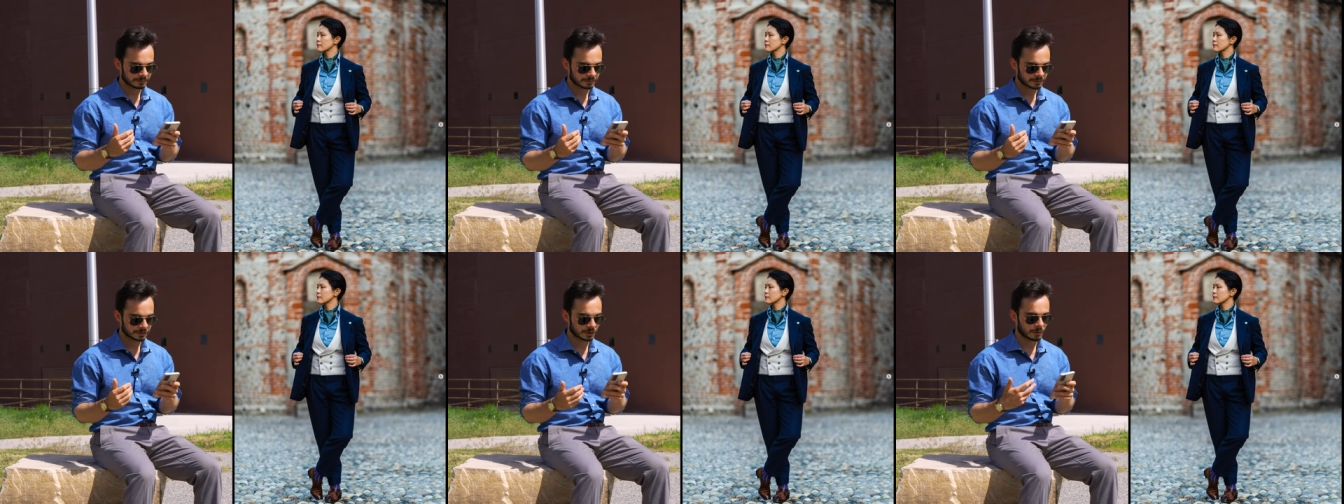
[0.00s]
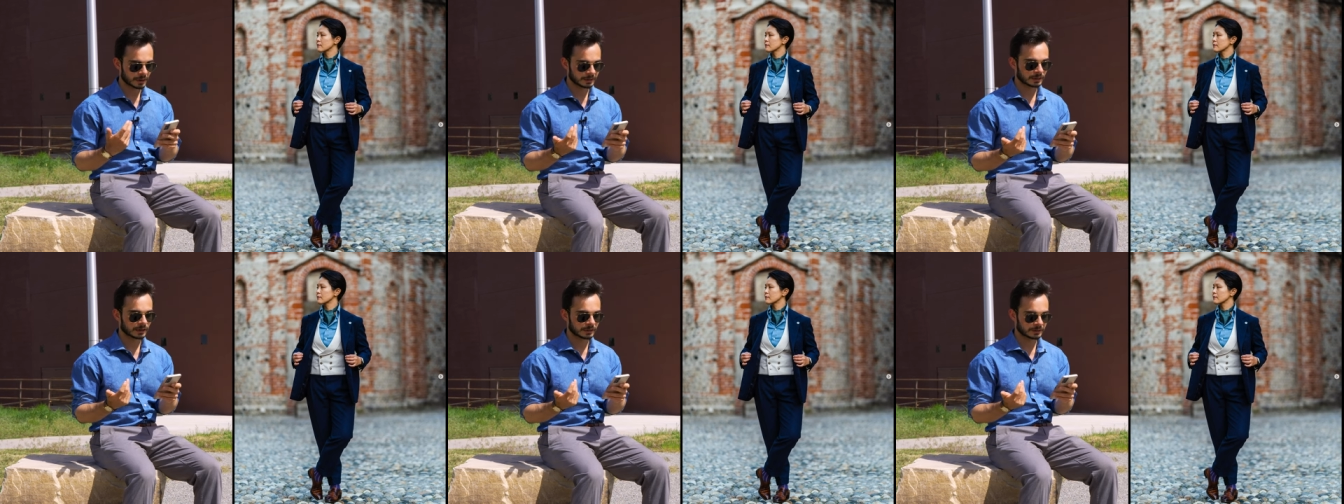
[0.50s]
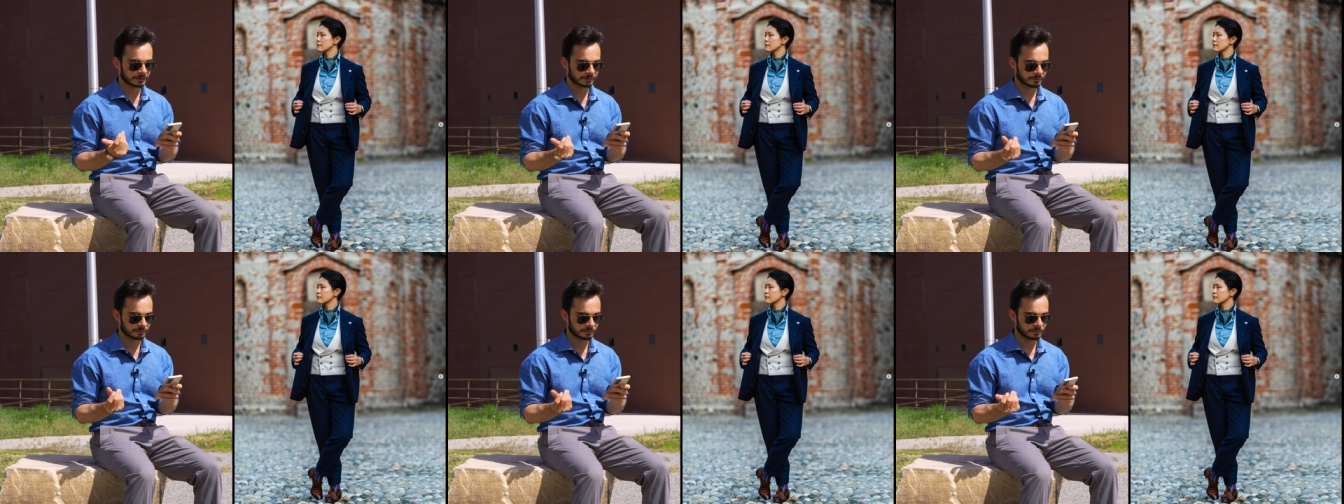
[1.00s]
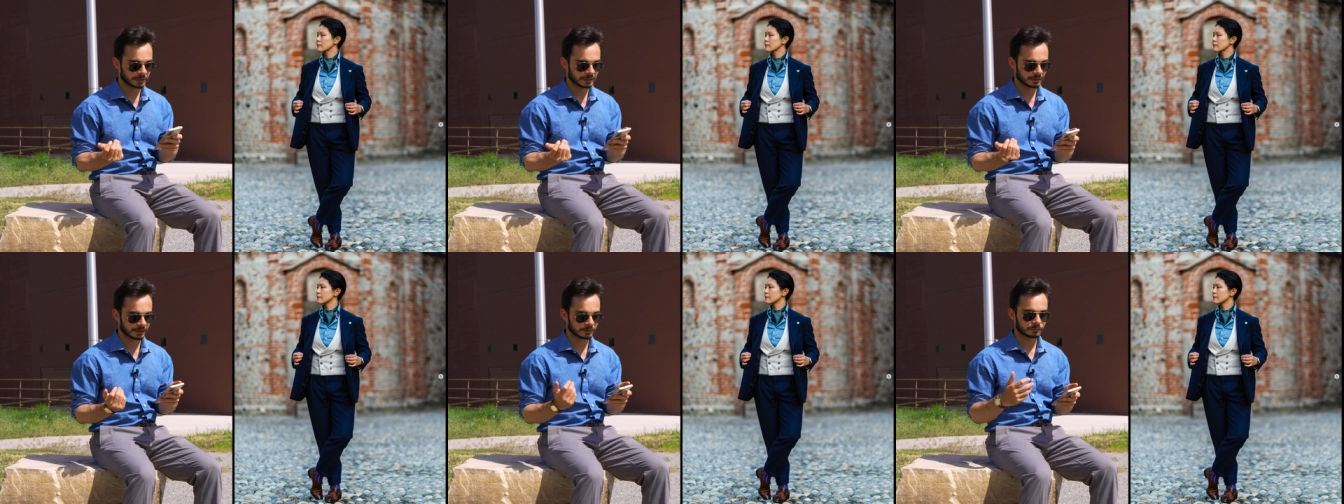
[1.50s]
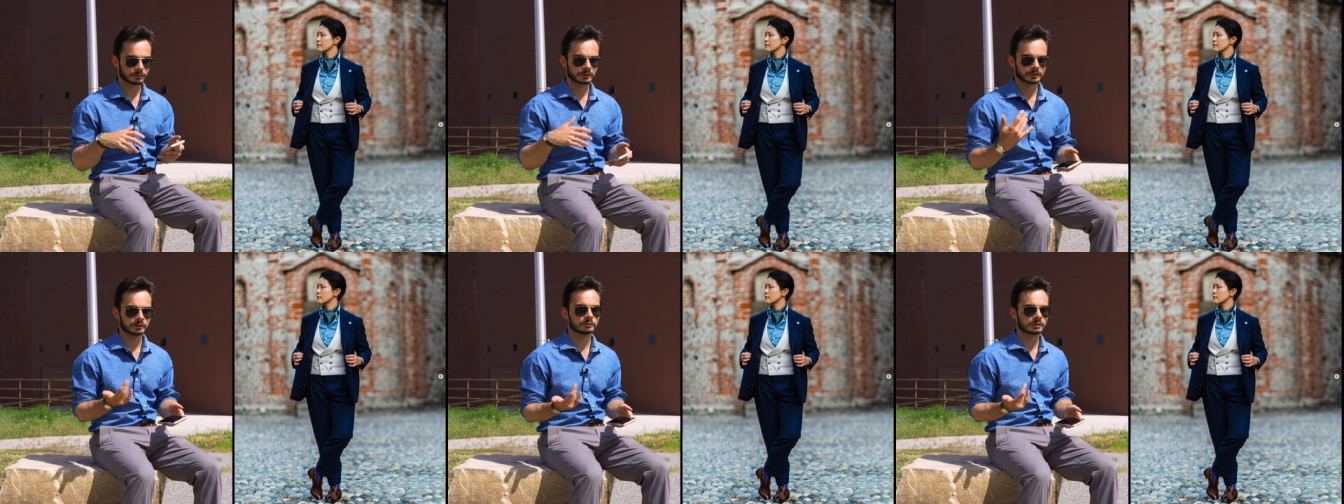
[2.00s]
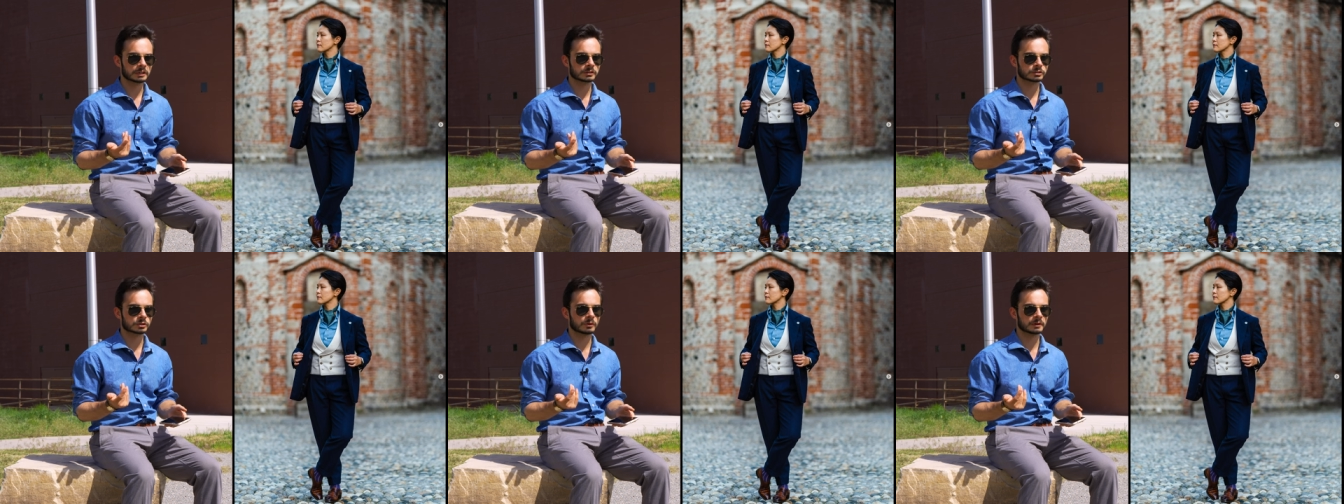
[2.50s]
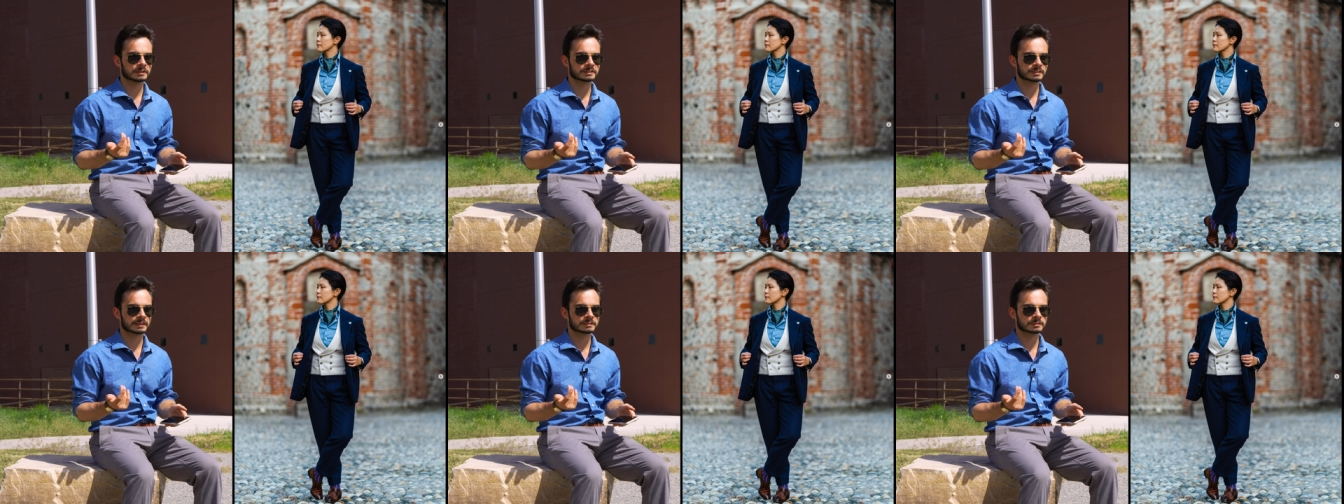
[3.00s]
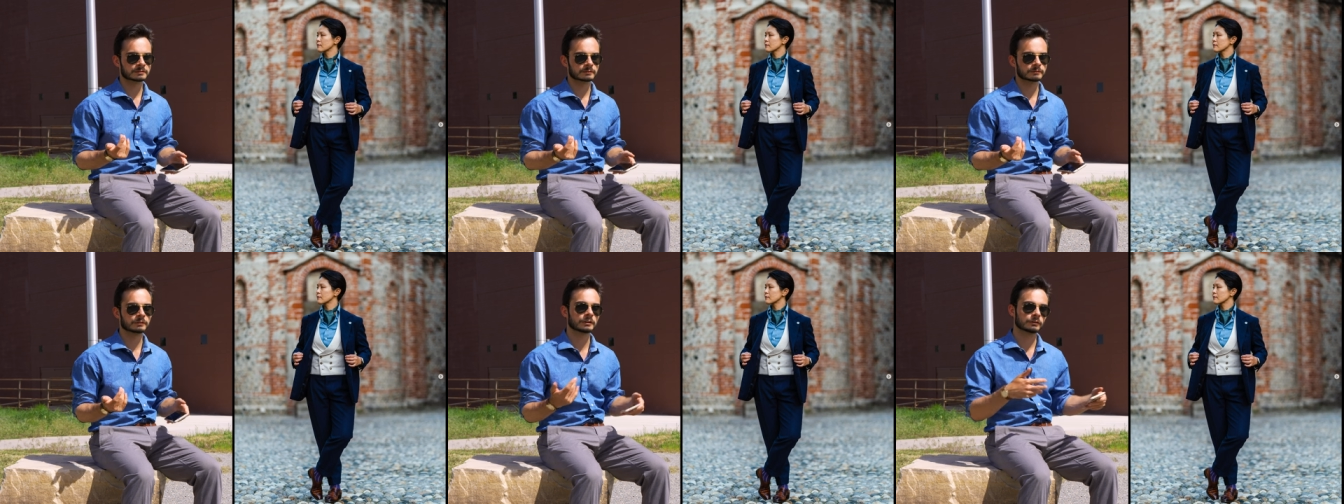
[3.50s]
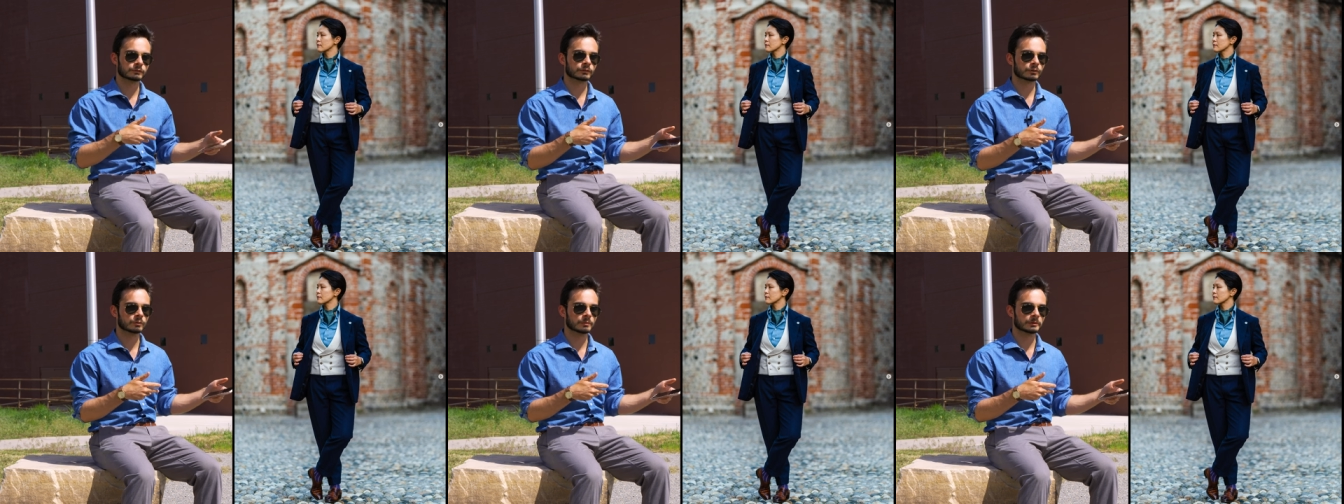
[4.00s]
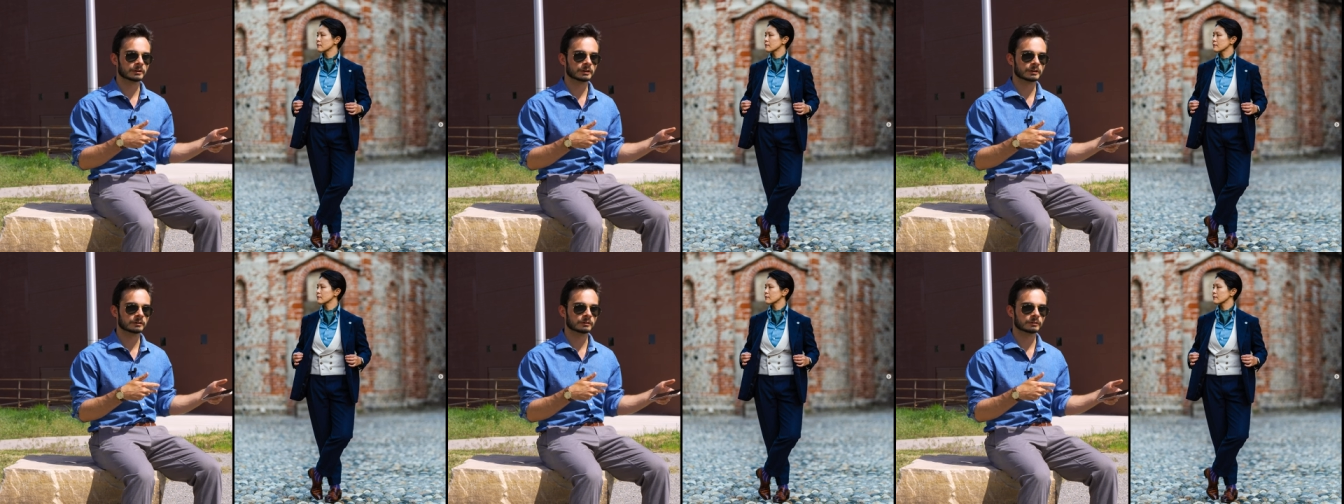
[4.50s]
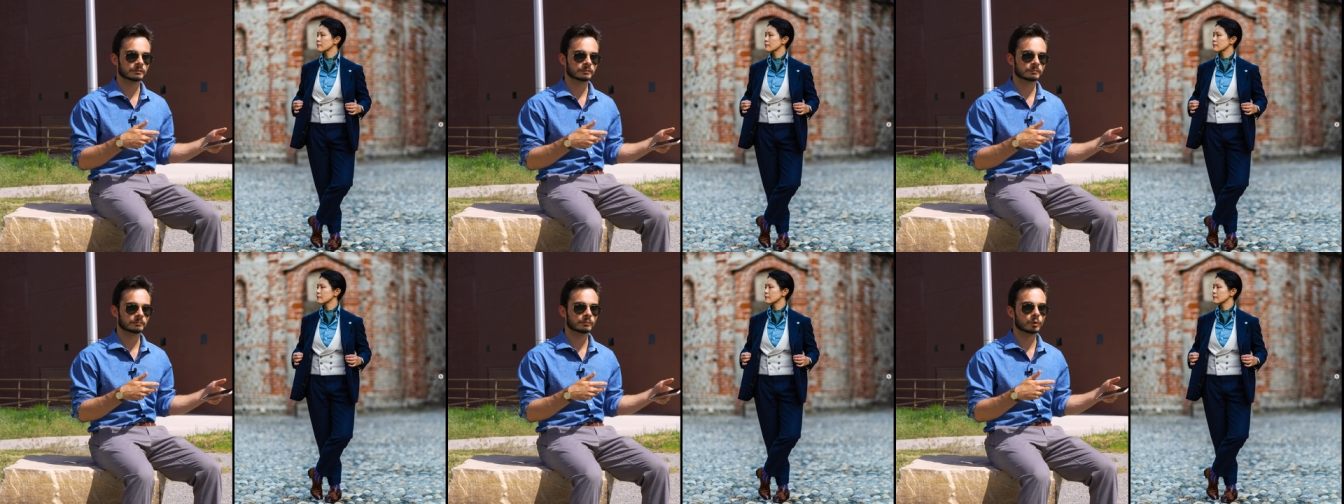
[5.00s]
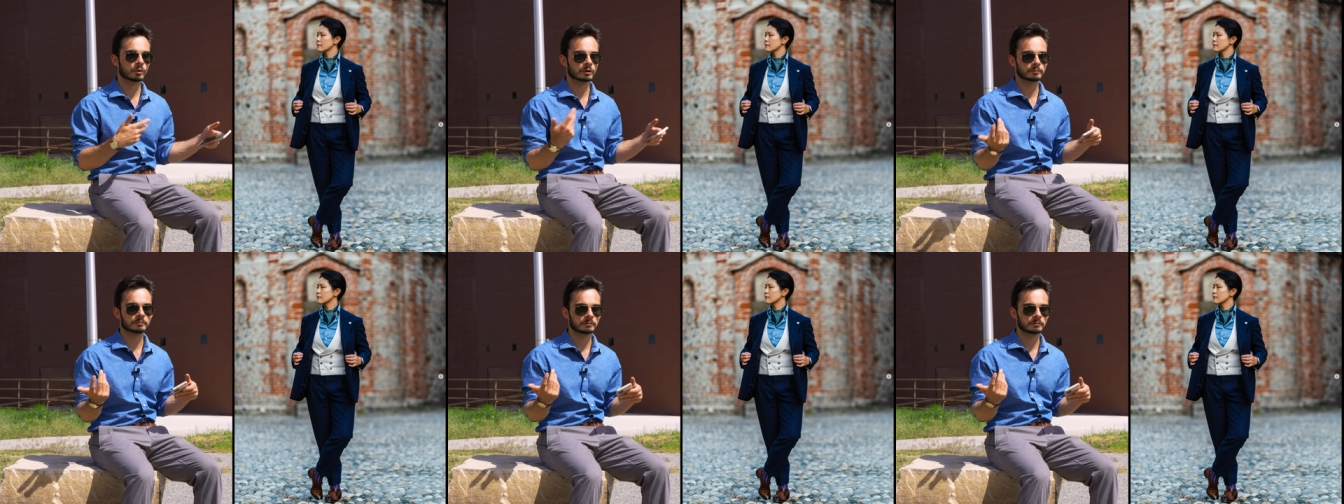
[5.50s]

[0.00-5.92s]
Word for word: so iconic of being like a really unique choice that's fitted for a woman and more,